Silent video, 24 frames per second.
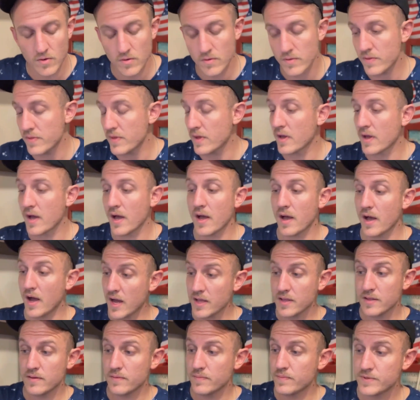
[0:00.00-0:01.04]
or you think
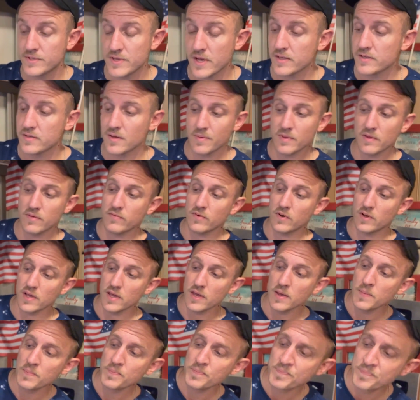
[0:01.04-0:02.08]
I said something
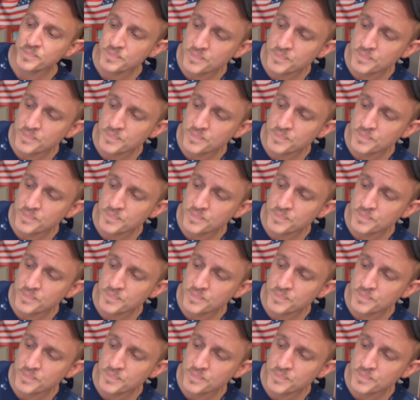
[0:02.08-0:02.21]
funny,